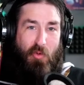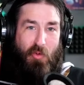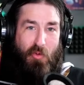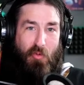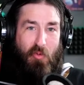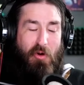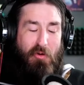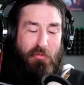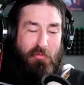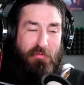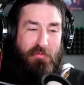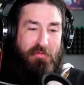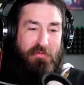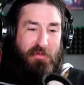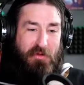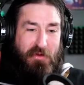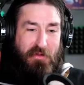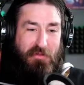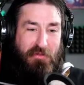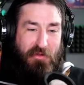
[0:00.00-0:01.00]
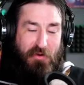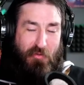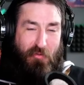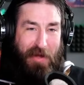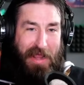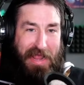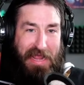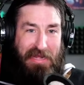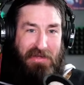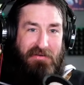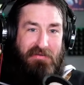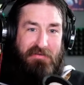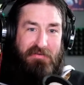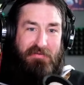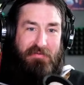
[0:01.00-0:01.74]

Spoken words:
quote the great